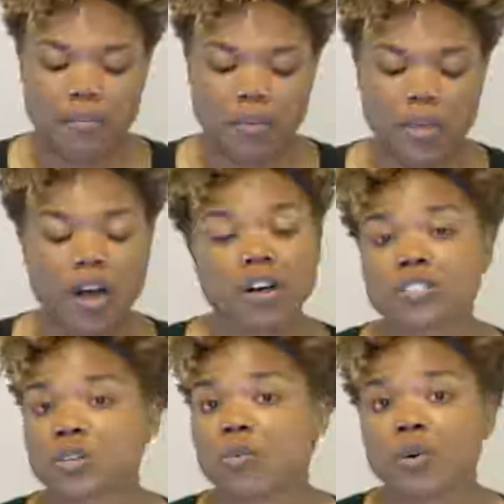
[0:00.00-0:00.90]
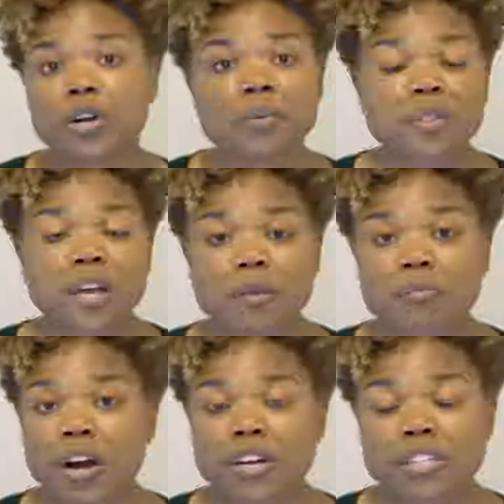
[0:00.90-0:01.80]
We also work with our
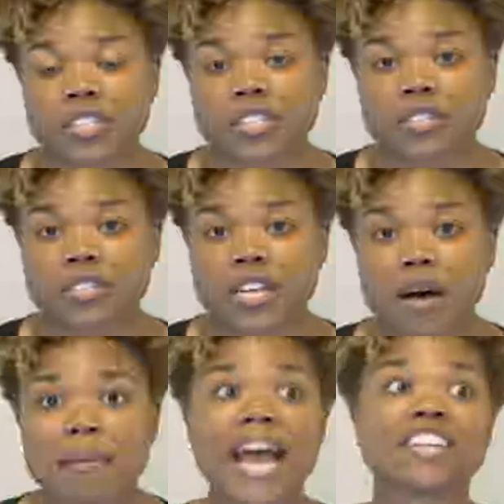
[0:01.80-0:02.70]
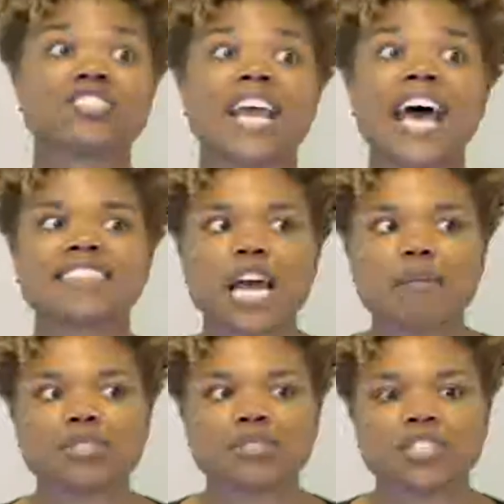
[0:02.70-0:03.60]
partners. I actually had the
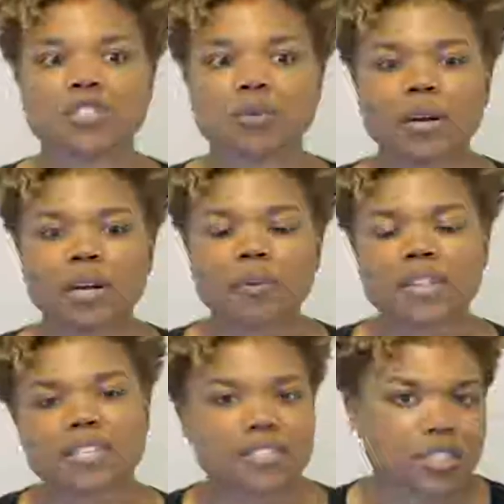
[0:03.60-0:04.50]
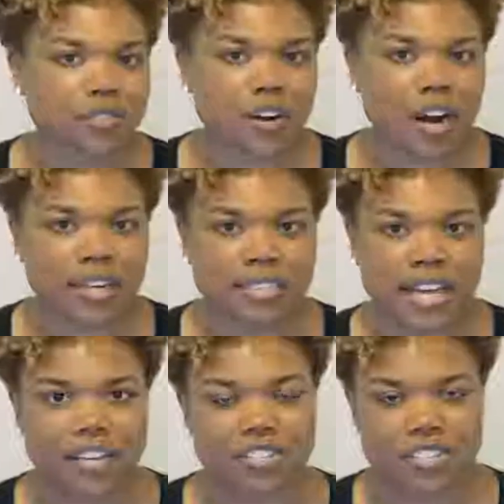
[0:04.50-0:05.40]
opportunity to work with the Center for
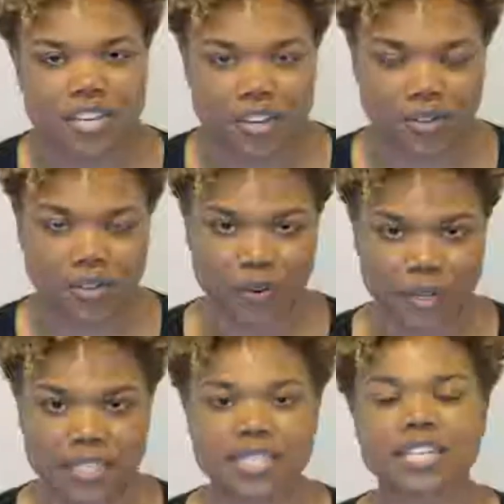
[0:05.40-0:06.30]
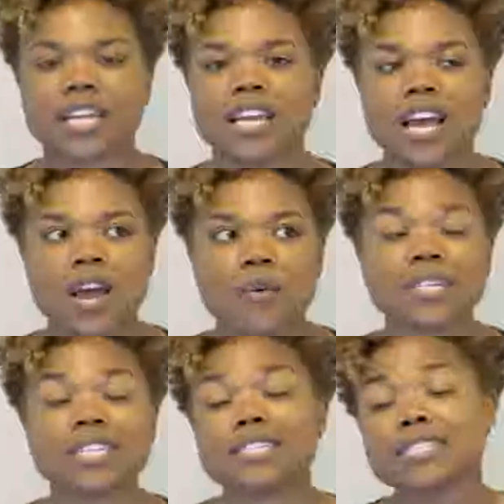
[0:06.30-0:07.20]
Architecture in New York City. We
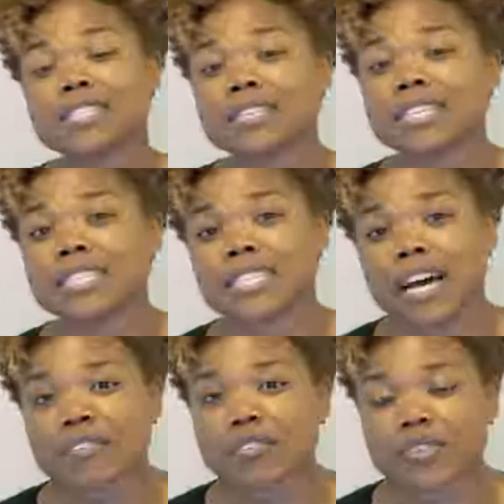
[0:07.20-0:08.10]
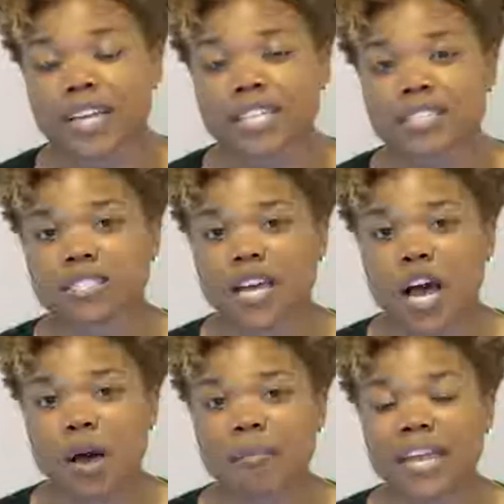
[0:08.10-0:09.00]
did a series of events
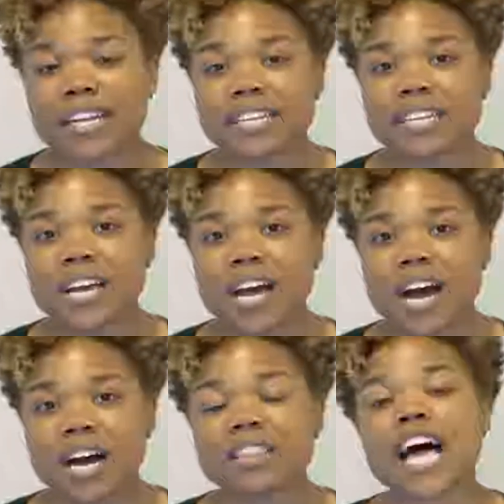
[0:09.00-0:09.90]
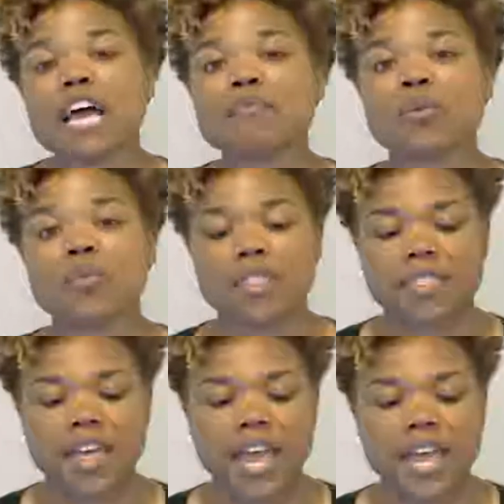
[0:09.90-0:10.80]
in alignment with
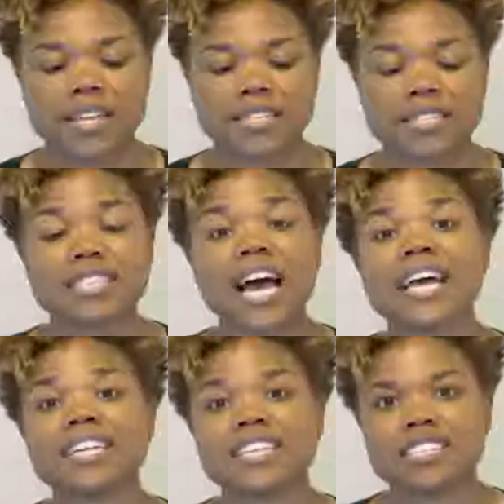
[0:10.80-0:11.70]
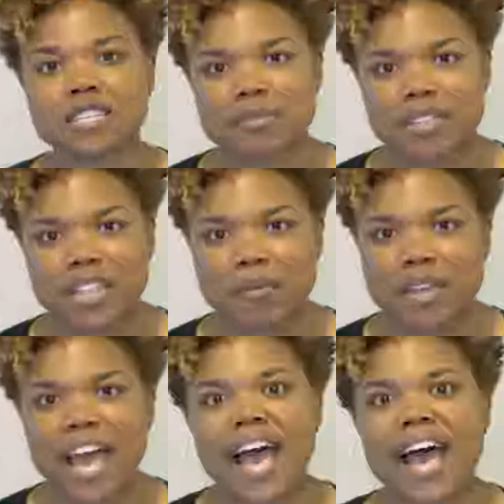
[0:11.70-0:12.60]
a design exhibit that we
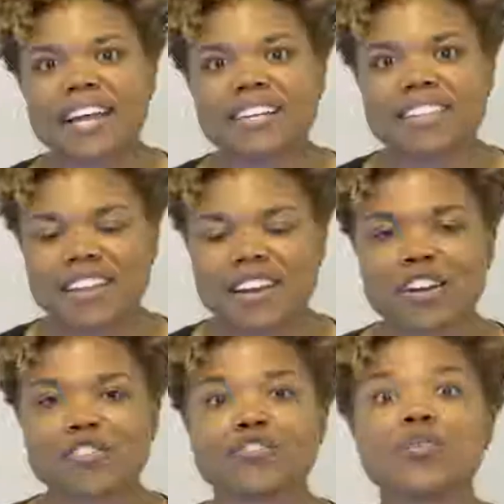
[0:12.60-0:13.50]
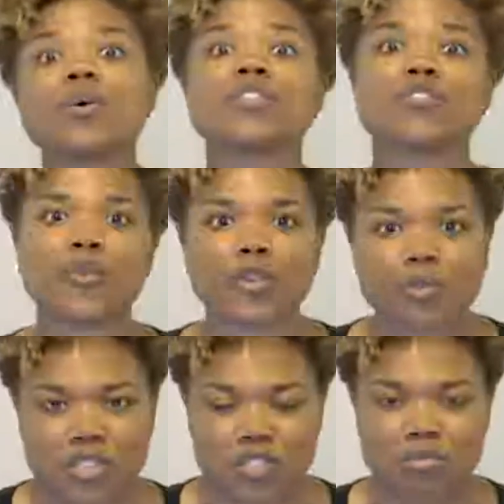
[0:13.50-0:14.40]
had there for the fourth
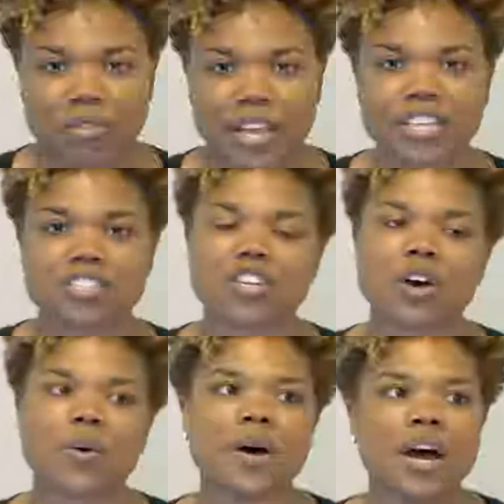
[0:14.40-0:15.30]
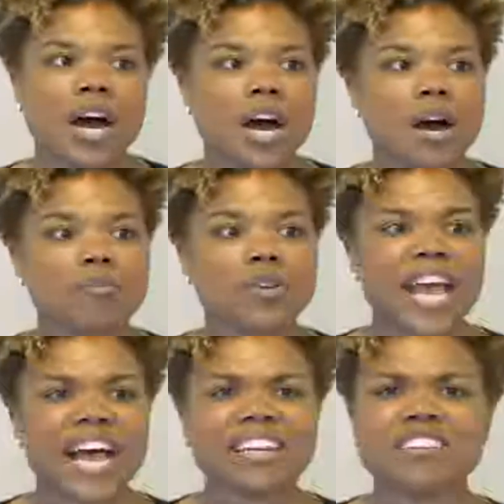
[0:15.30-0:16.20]
regional plan. So we
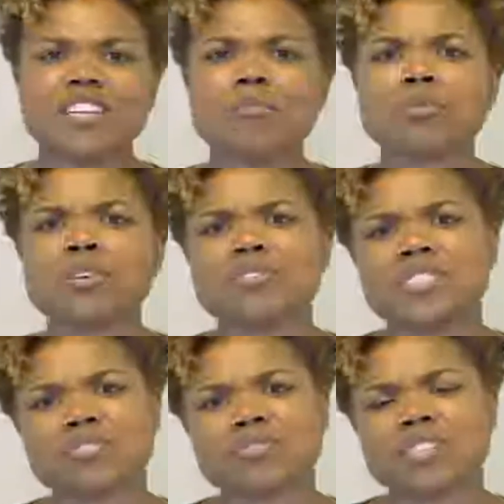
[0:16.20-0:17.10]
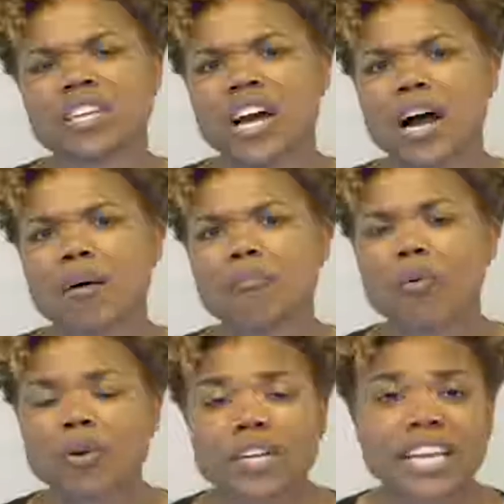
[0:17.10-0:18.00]
had a number of different
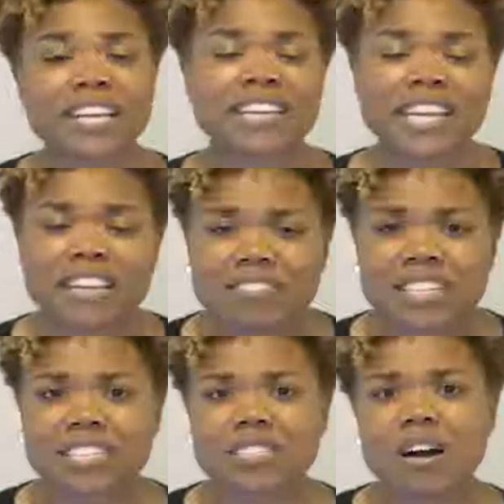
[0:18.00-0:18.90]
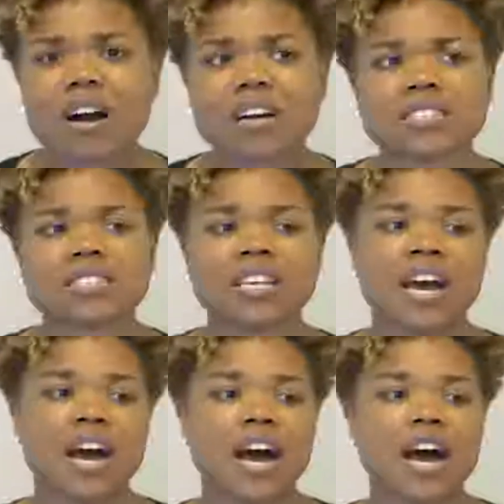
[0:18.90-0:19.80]
morning and evening talks.
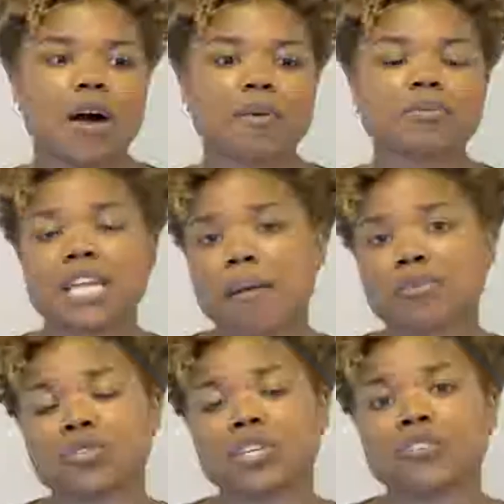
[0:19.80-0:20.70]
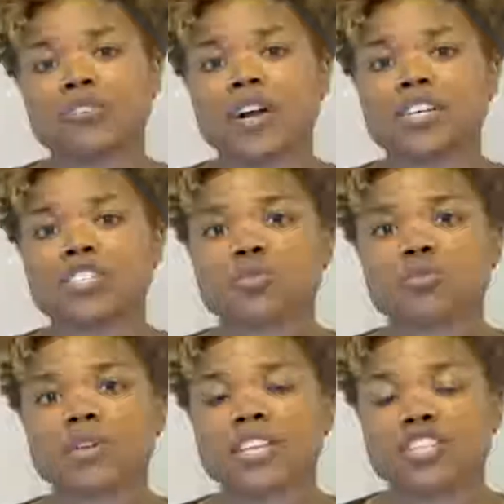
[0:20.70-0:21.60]
It was an opportunity for us to
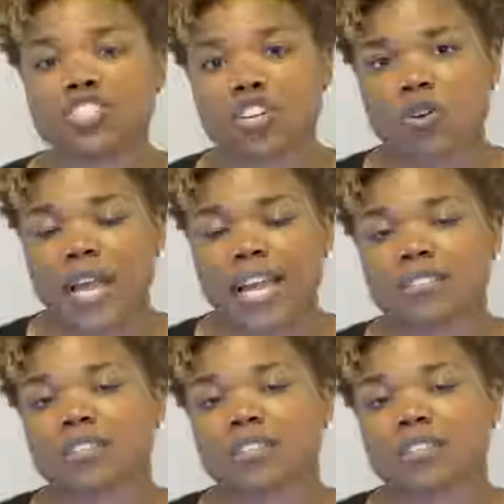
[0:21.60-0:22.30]
really showcase